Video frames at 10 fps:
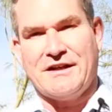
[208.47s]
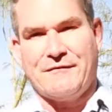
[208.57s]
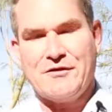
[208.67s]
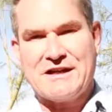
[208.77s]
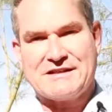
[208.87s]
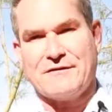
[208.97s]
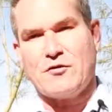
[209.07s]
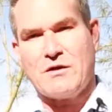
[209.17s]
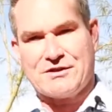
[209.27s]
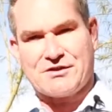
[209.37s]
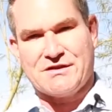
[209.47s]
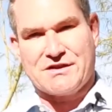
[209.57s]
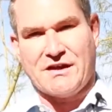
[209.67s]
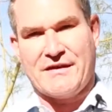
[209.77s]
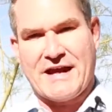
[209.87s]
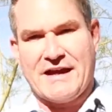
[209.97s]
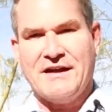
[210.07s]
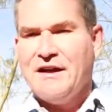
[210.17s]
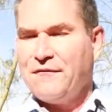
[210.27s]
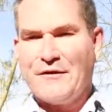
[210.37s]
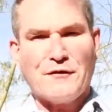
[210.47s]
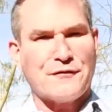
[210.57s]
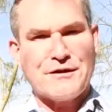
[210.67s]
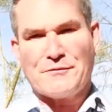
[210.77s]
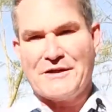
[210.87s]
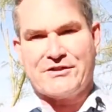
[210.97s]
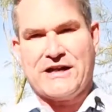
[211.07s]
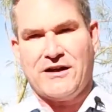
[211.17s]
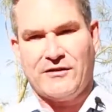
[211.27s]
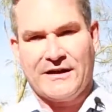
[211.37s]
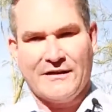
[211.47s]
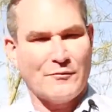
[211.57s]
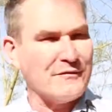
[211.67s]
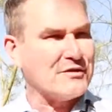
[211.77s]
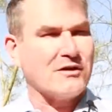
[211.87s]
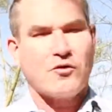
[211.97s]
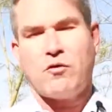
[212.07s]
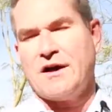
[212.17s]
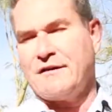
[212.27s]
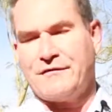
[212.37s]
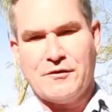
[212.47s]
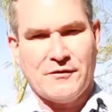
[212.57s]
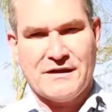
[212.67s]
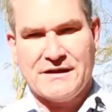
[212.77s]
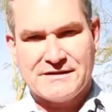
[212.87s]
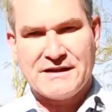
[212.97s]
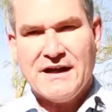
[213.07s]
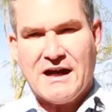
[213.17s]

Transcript: And if you guys have questions on that, feel free to reach out. We've done quite a few of these.